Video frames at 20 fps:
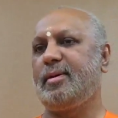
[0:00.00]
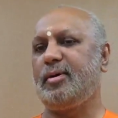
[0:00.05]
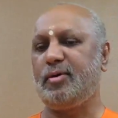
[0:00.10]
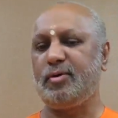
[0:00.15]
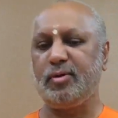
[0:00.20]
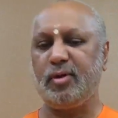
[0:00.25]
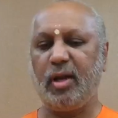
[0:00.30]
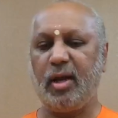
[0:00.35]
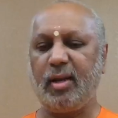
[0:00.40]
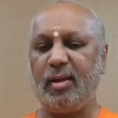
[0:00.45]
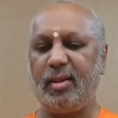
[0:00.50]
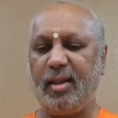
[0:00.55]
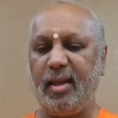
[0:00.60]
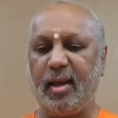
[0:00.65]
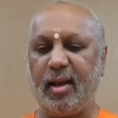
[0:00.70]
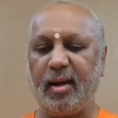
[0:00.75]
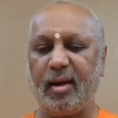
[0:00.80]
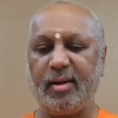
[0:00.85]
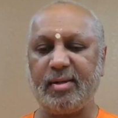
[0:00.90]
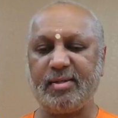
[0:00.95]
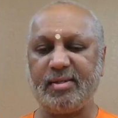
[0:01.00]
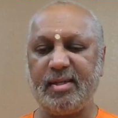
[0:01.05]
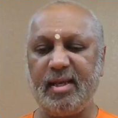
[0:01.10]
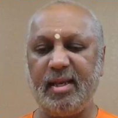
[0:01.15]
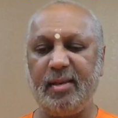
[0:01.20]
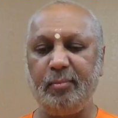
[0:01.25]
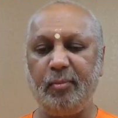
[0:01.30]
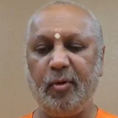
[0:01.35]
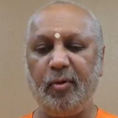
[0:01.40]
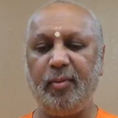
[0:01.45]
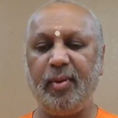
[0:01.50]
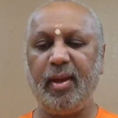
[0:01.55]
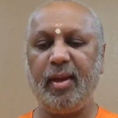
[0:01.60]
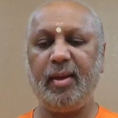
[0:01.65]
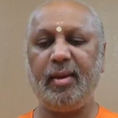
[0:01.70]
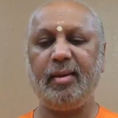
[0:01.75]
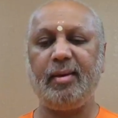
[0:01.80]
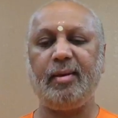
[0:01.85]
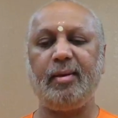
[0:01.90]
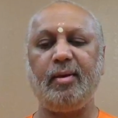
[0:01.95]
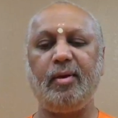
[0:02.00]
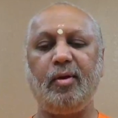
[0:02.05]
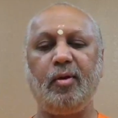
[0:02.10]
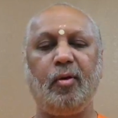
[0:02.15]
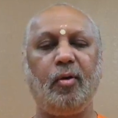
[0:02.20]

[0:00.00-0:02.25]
they are not seen moving,